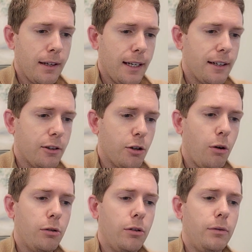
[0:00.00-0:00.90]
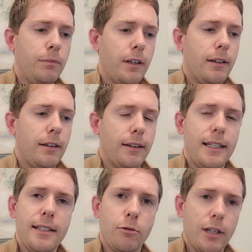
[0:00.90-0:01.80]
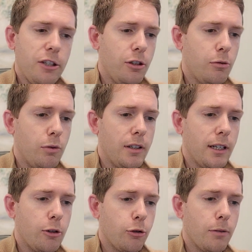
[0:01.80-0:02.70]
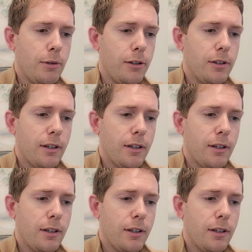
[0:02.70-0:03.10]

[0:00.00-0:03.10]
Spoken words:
And in total, these regions would contribute